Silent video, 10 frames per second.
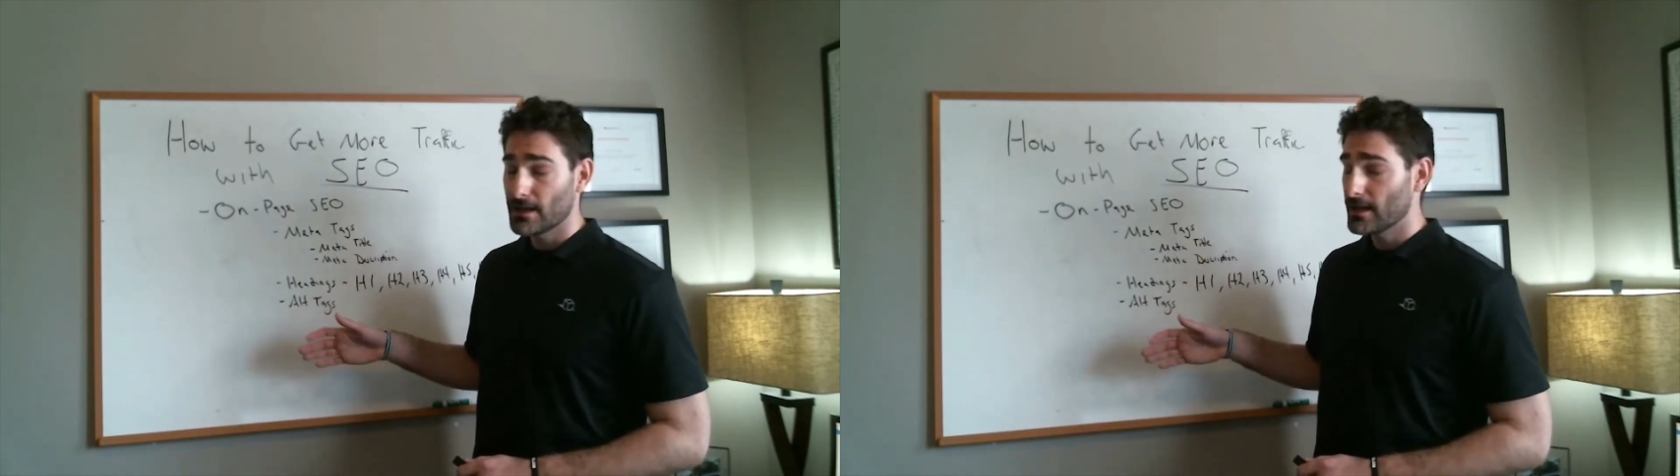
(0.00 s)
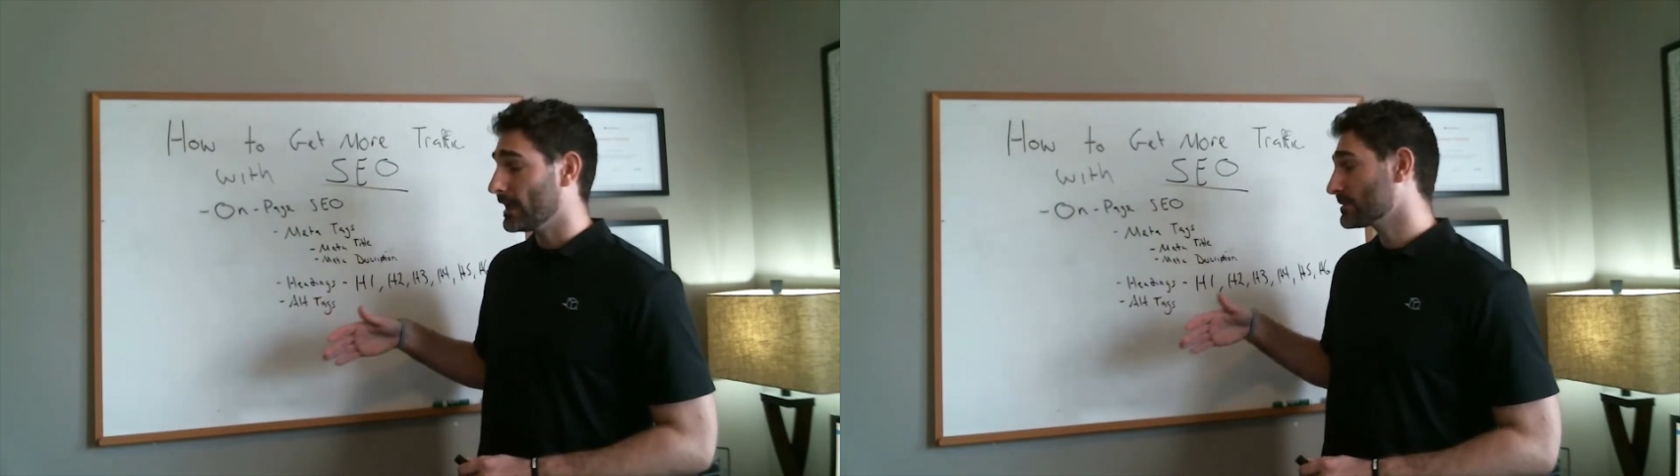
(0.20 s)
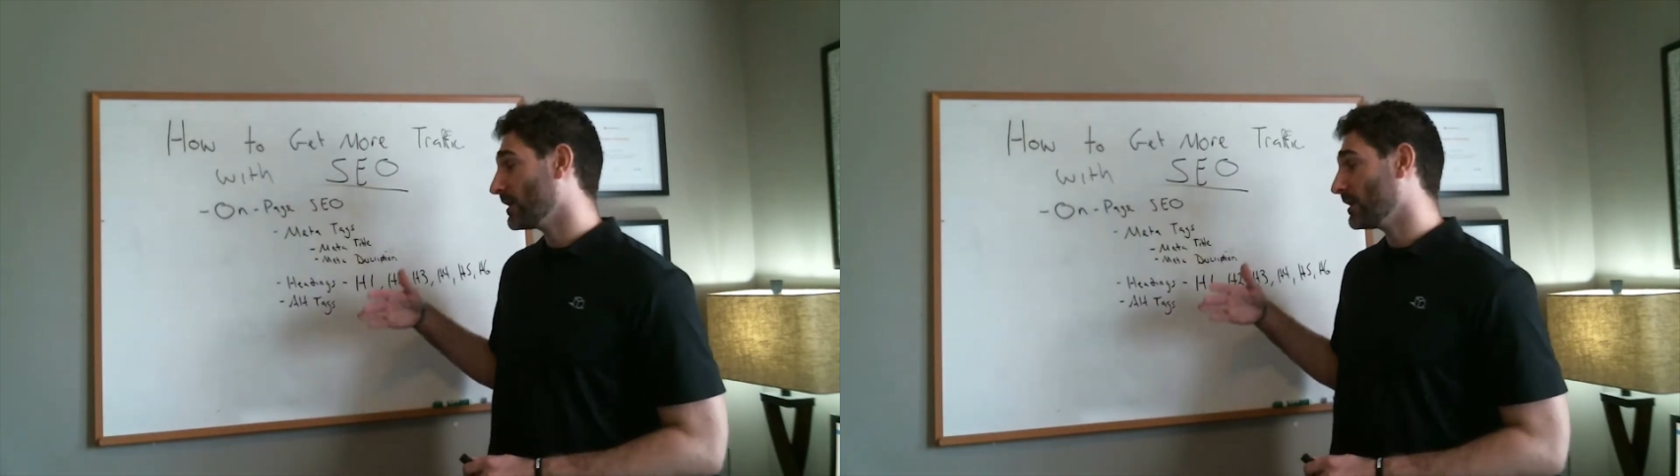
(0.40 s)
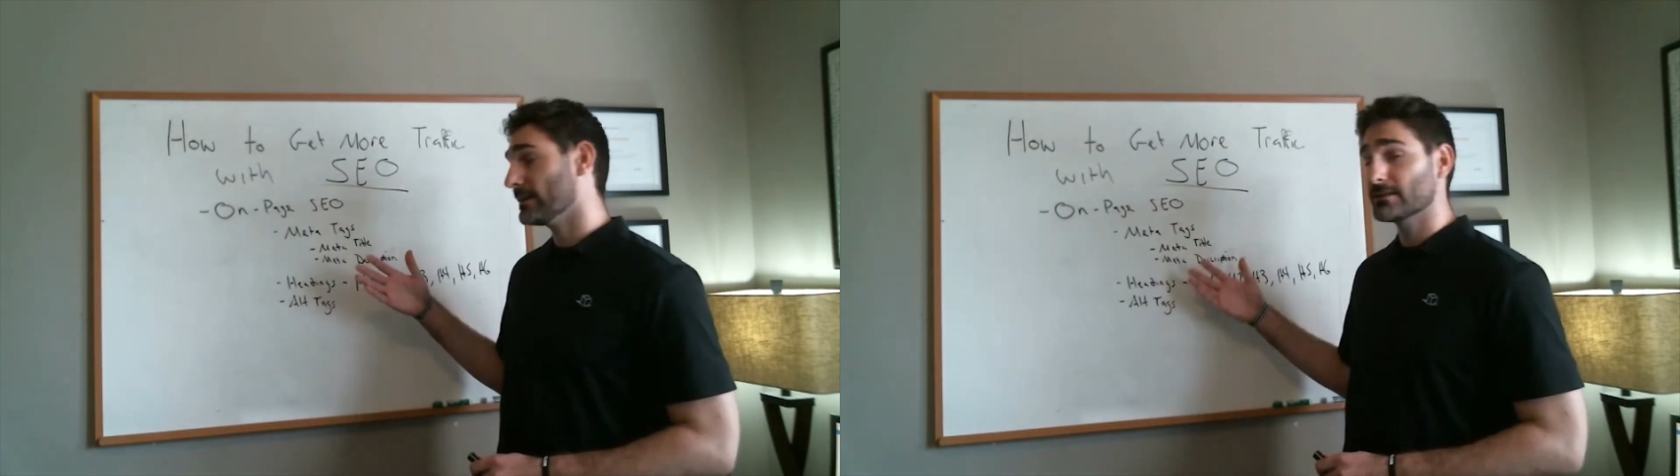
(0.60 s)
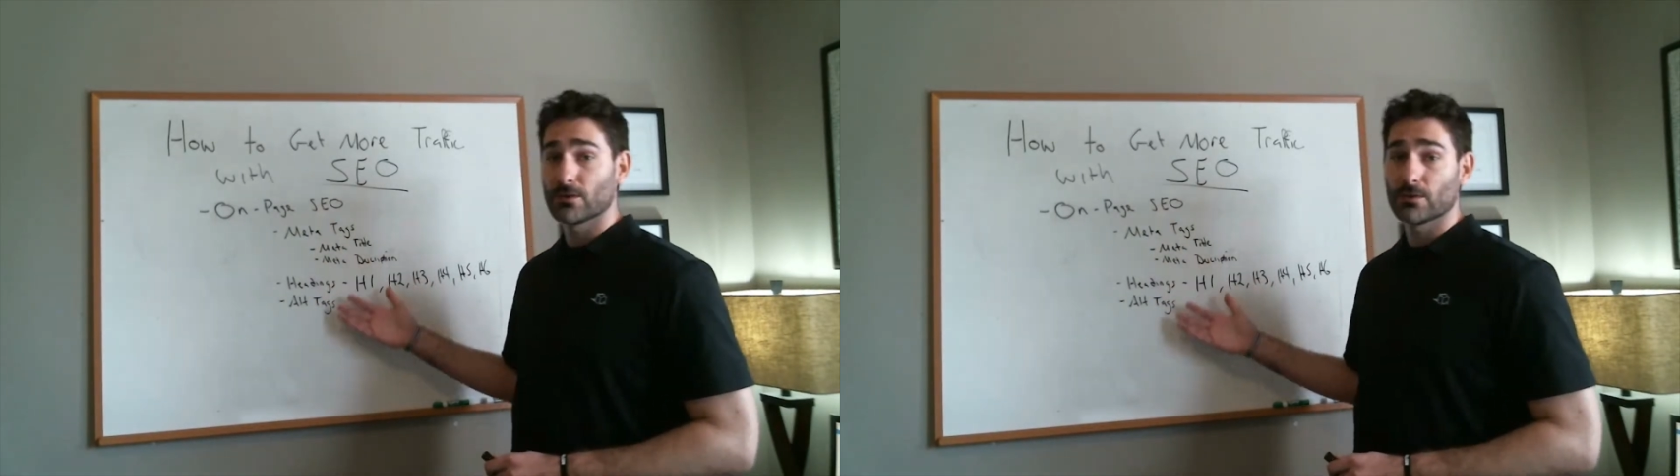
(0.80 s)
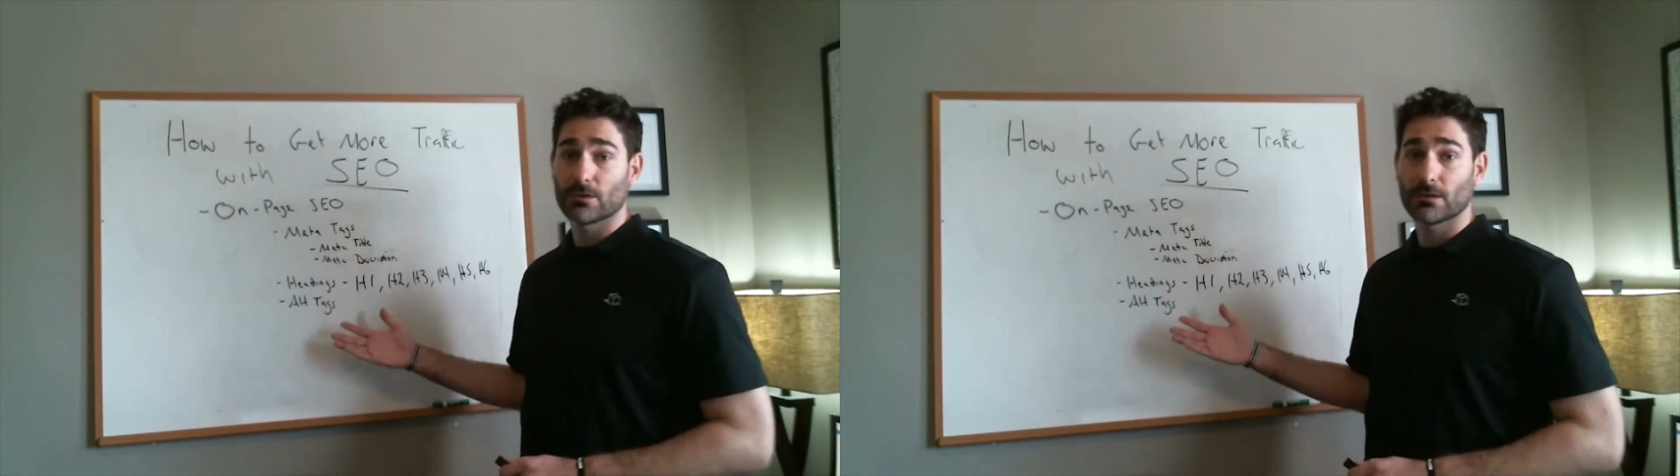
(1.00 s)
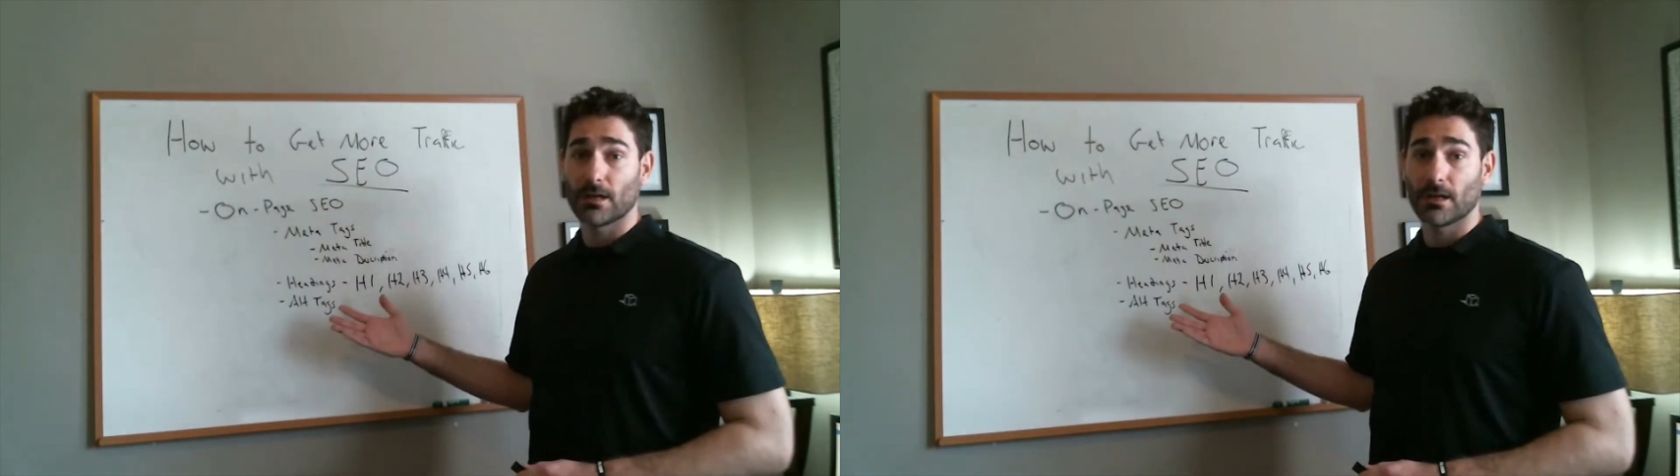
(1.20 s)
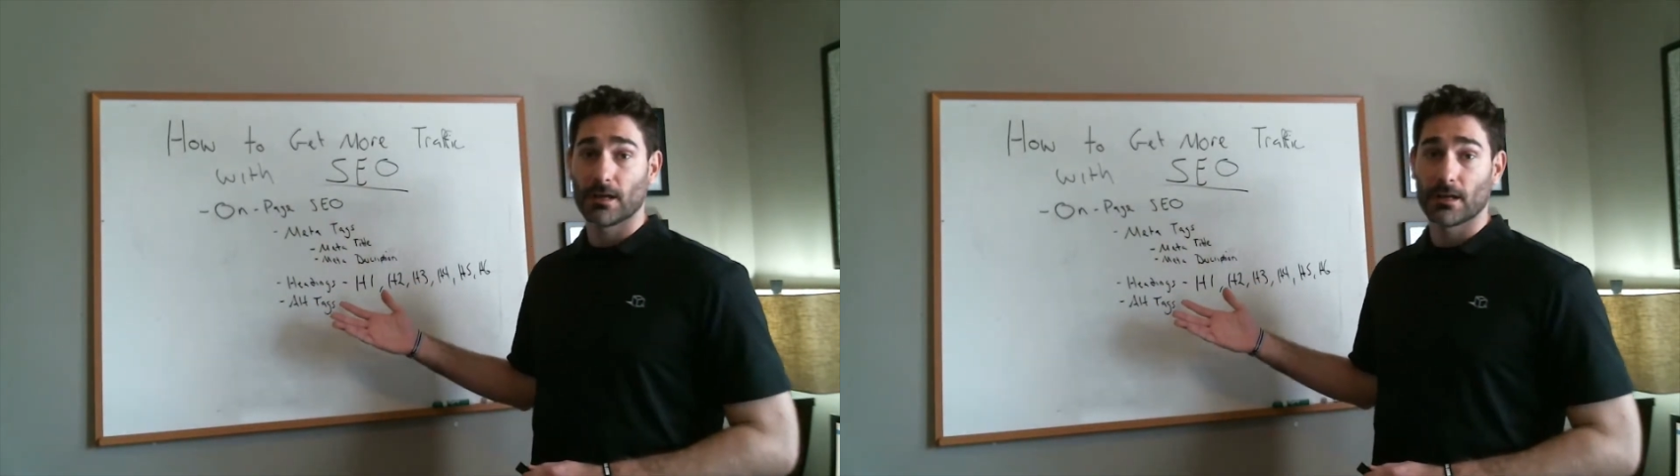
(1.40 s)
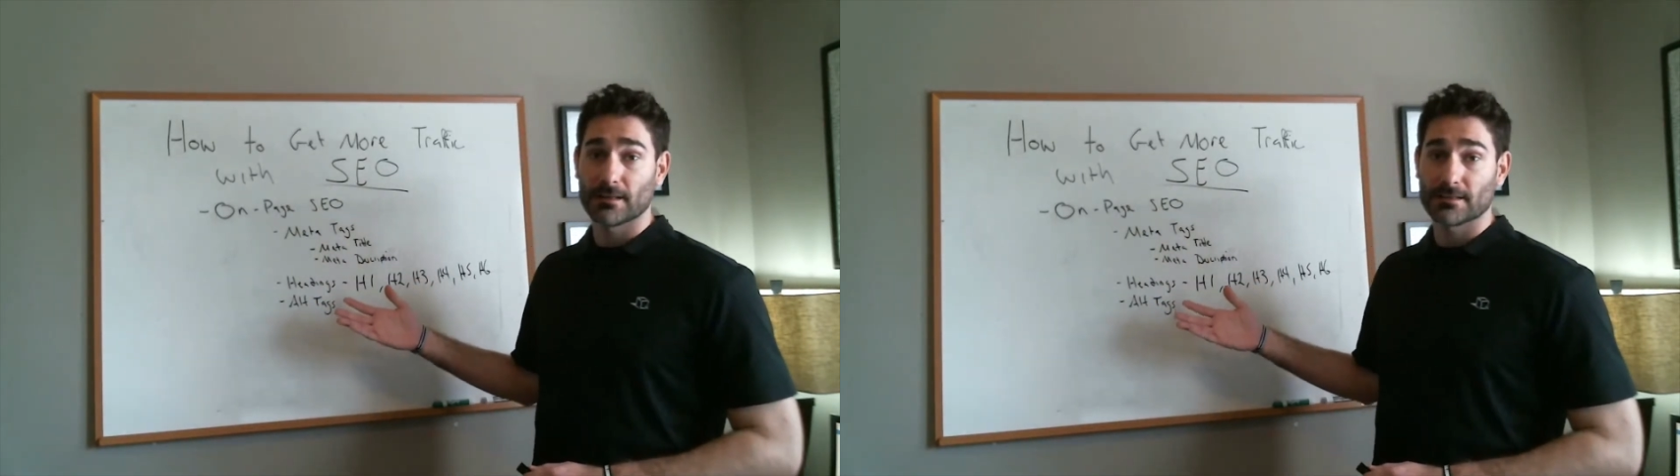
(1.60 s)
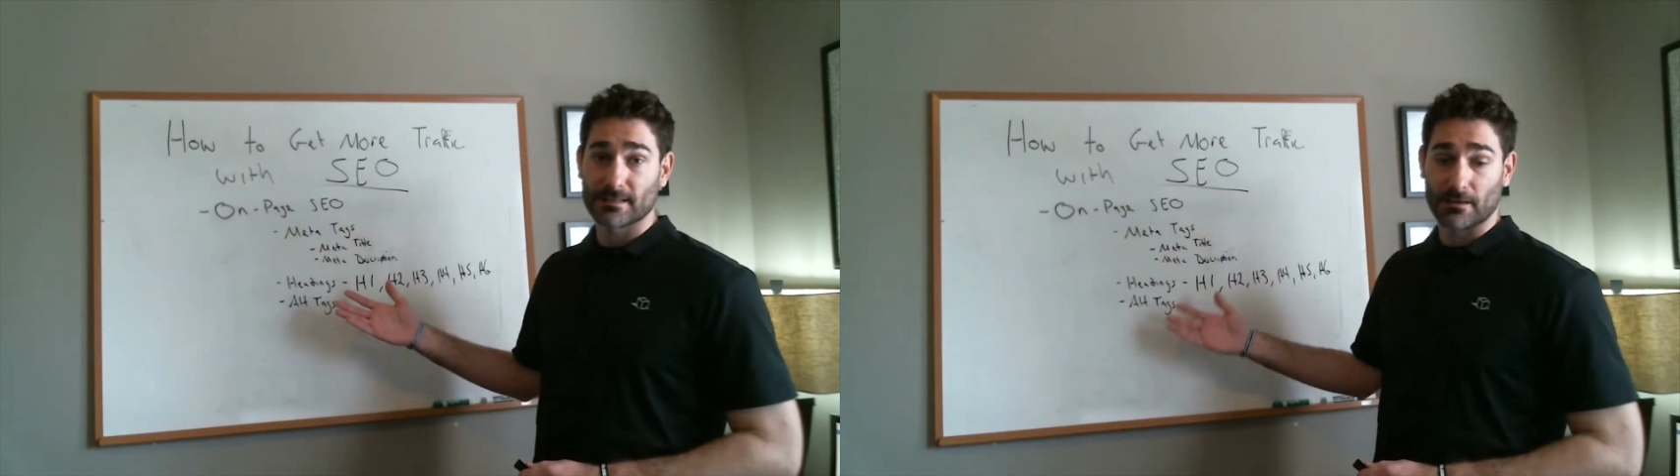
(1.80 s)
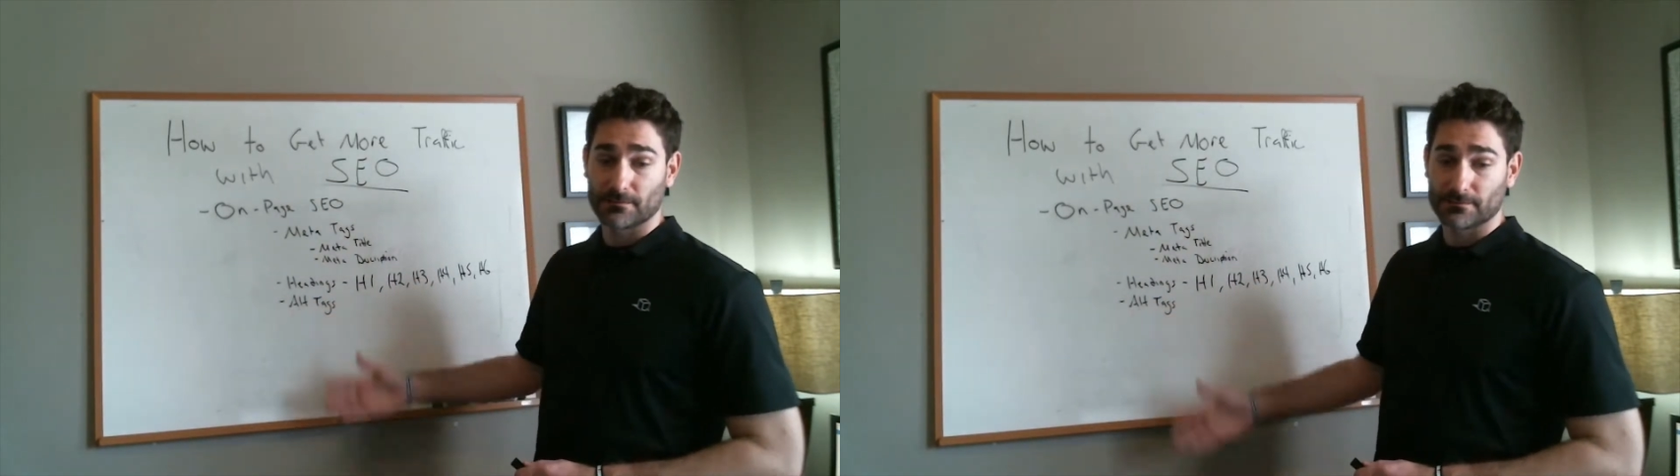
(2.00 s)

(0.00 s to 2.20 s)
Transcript: as well as Google itself.